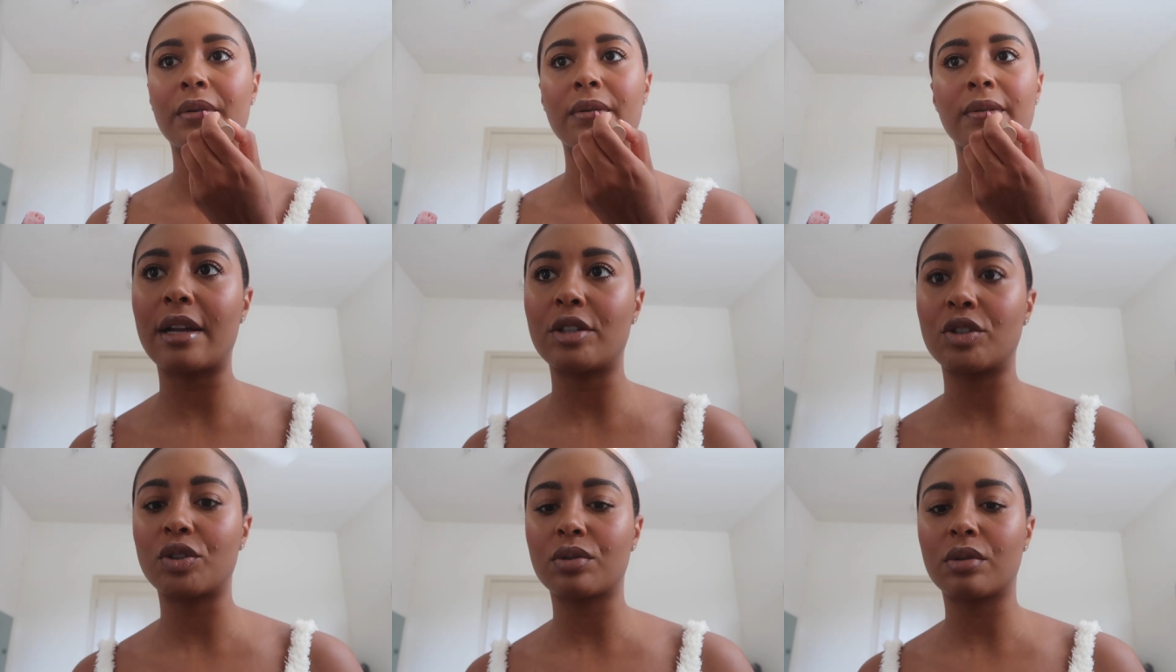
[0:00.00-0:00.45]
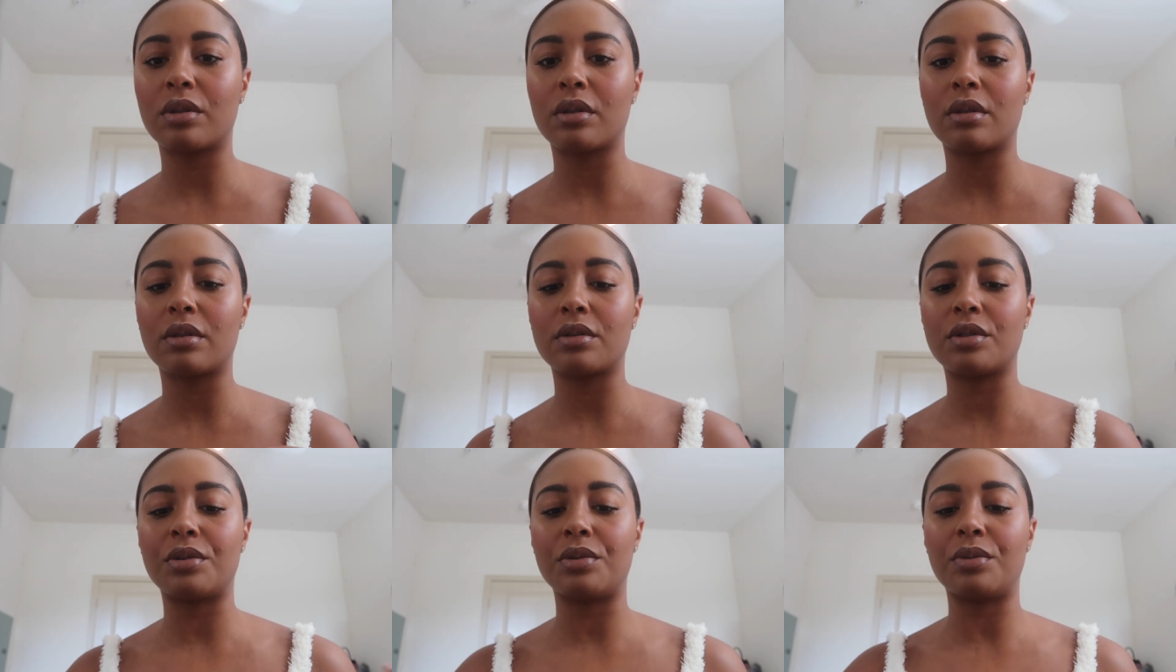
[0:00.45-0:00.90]

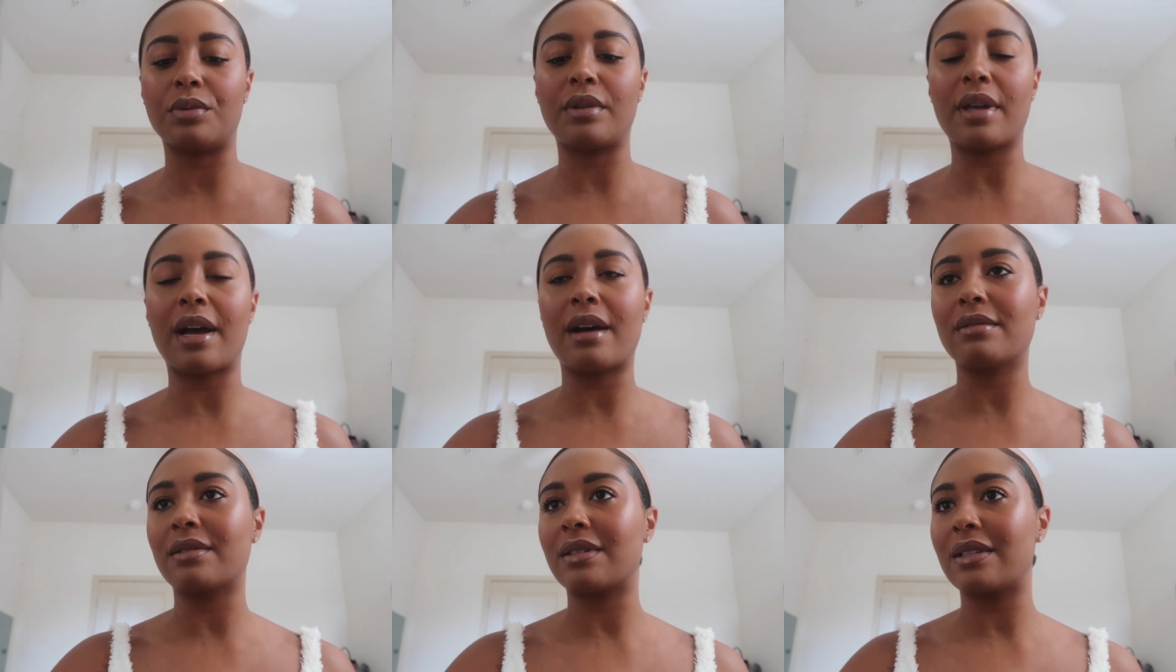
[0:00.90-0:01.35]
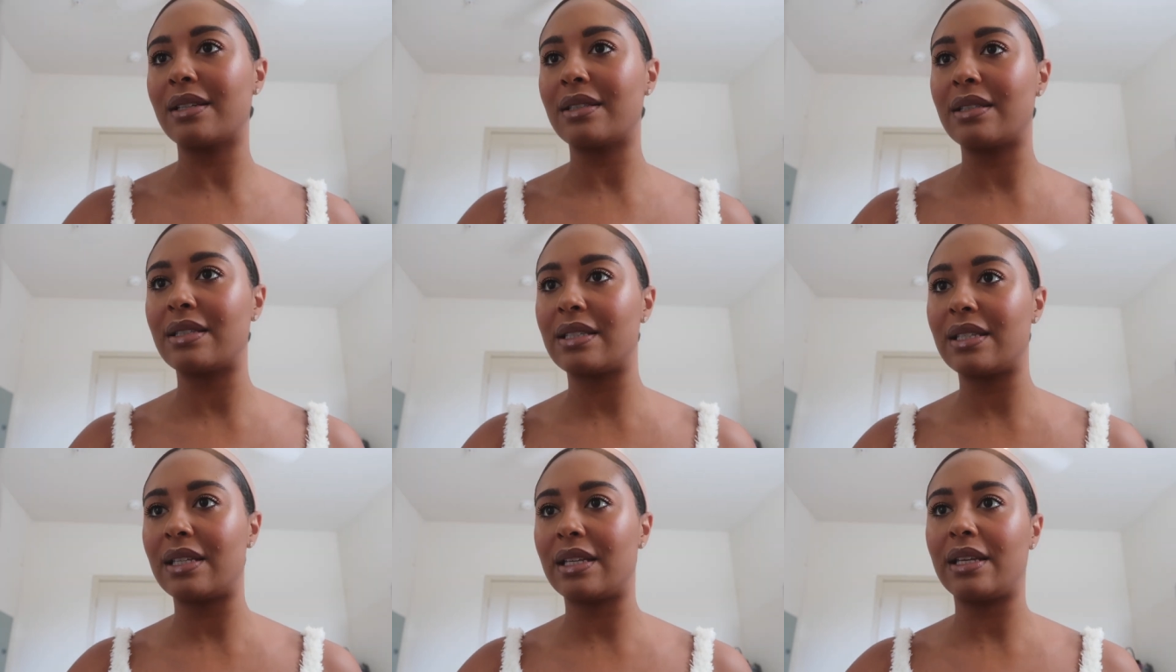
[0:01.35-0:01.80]
Natural
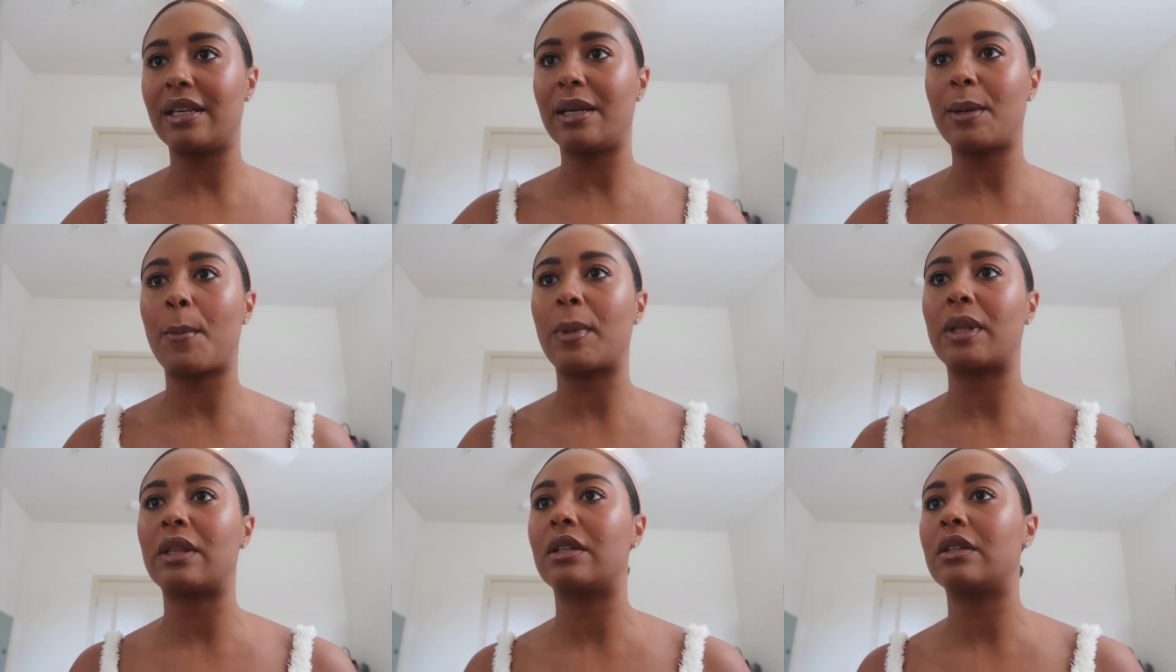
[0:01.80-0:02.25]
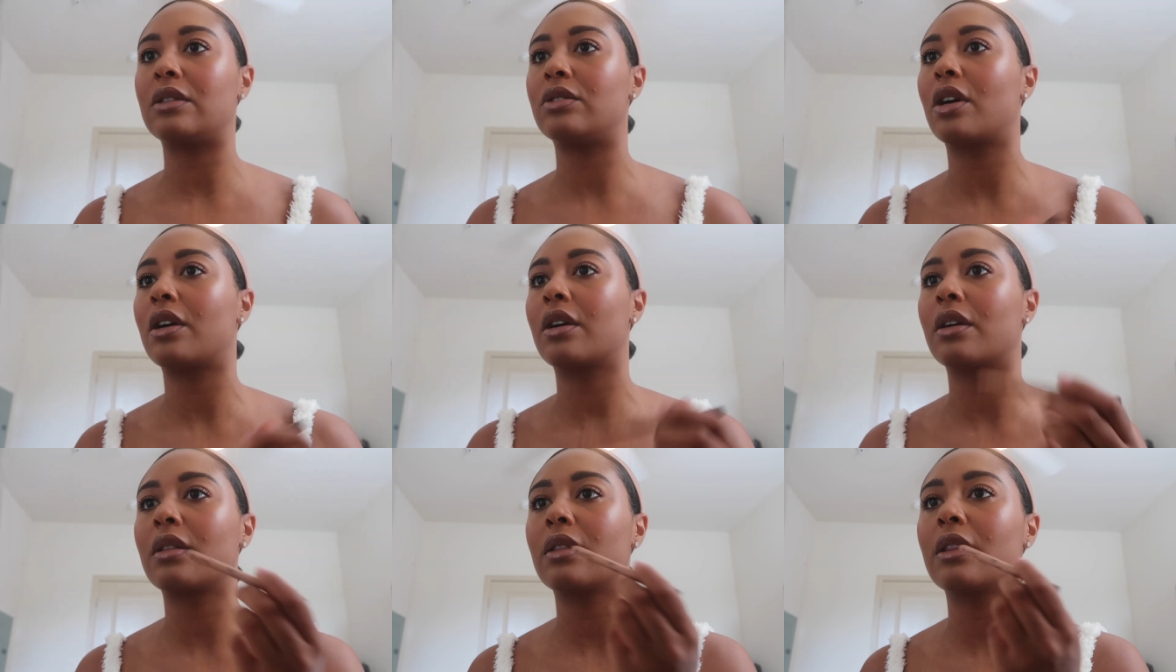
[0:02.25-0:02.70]
2000Z with the
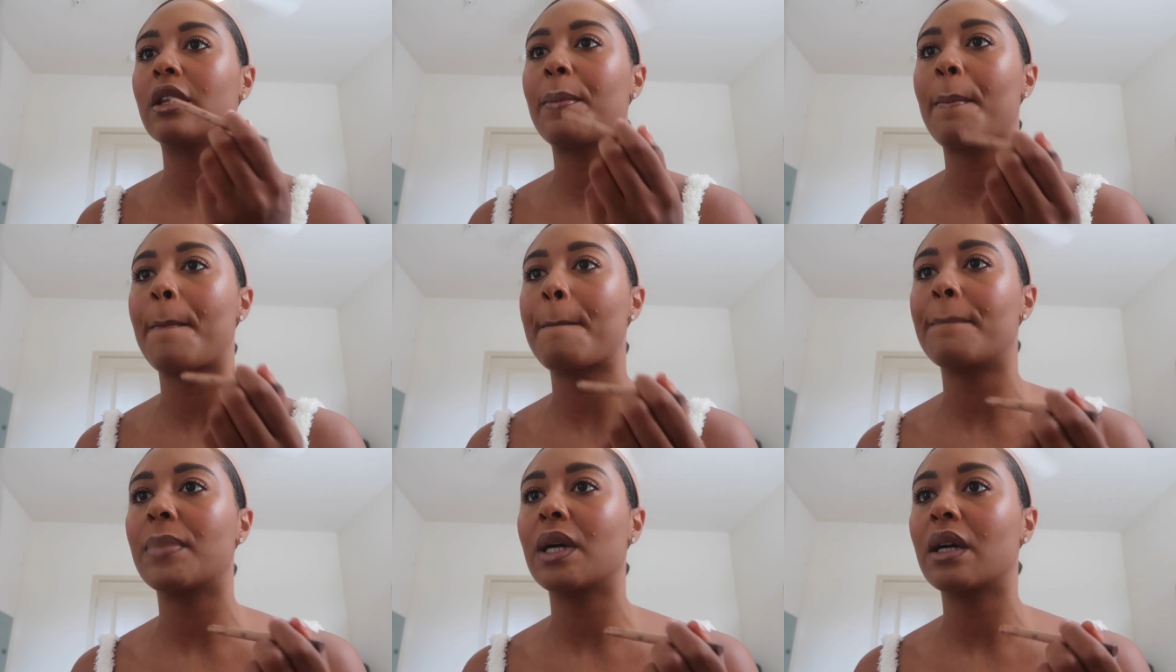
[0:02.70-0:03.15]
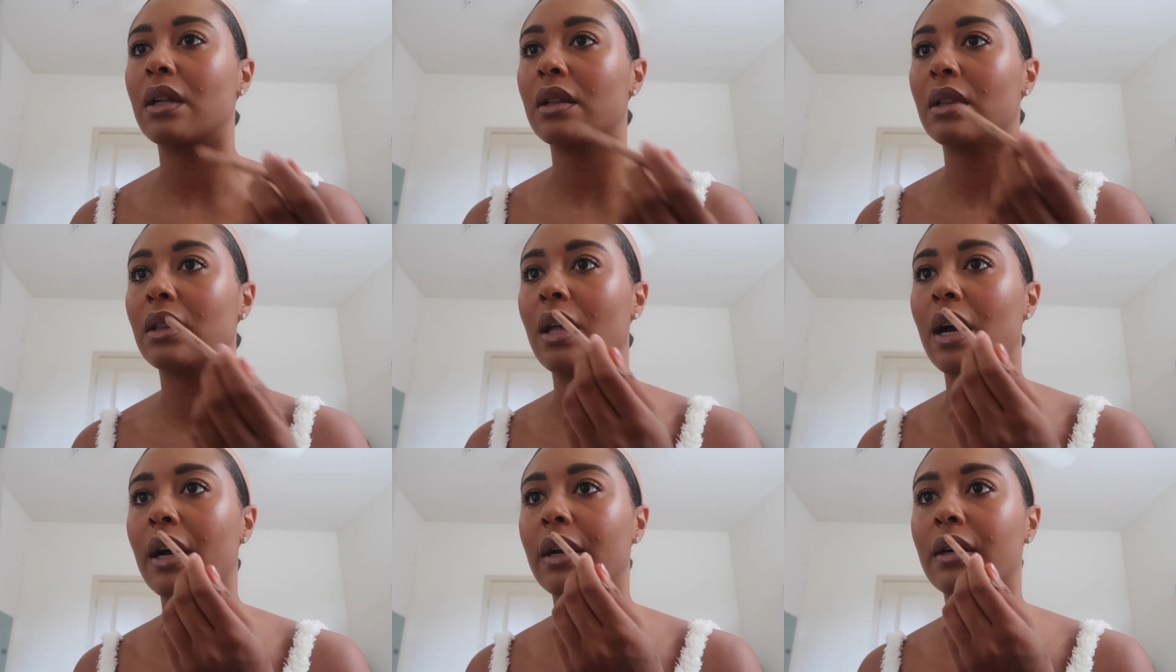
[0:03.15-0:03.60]
dark lip
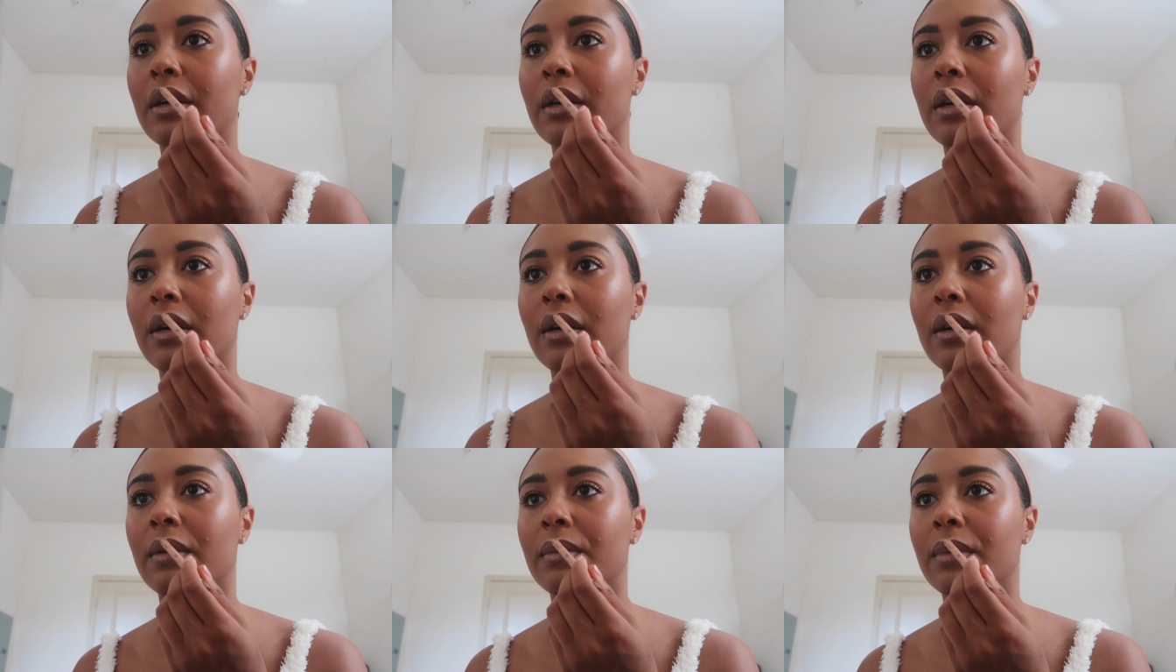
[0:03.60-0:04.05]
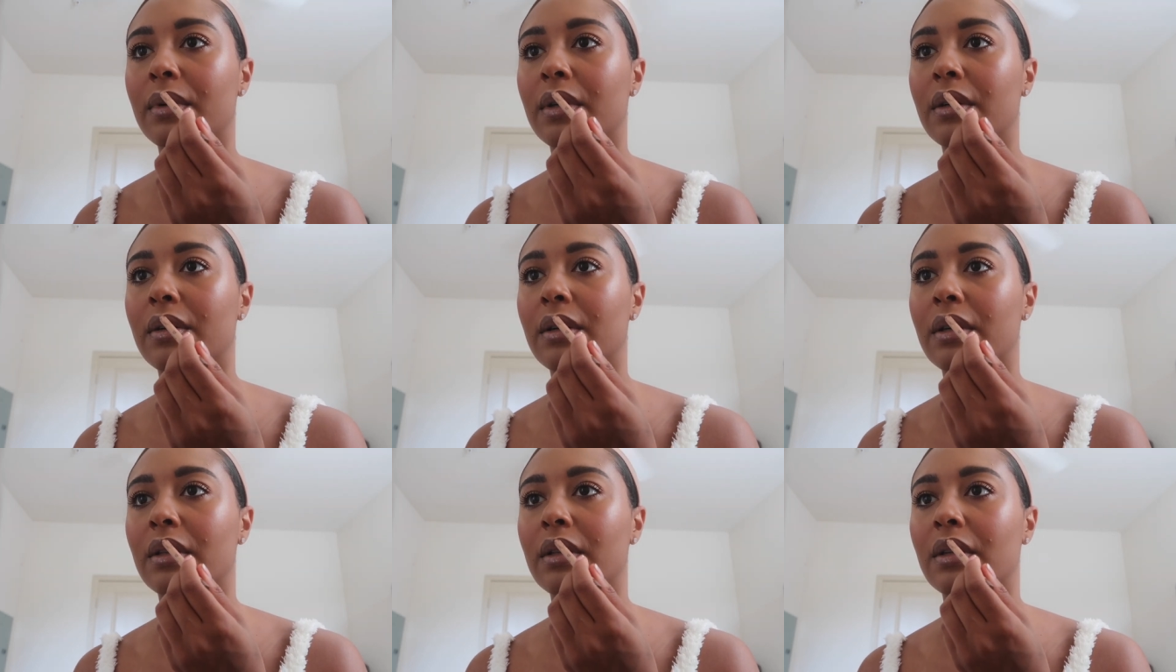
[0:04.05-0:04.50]
liner
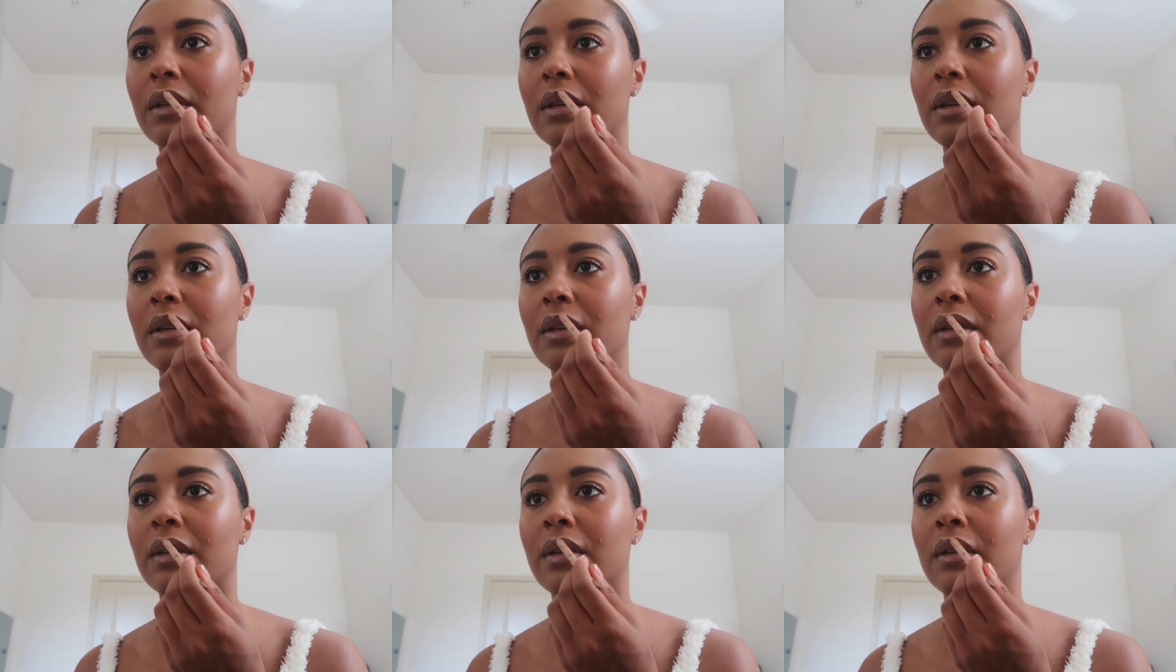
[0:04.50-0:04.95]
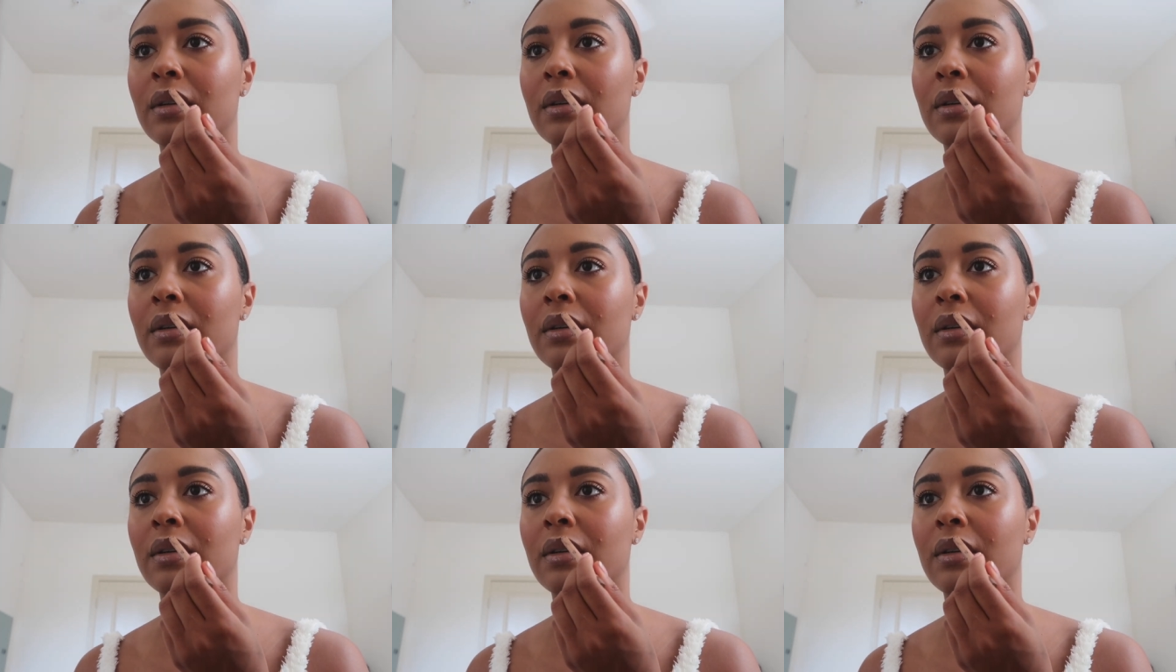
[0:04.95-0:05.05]
combo and the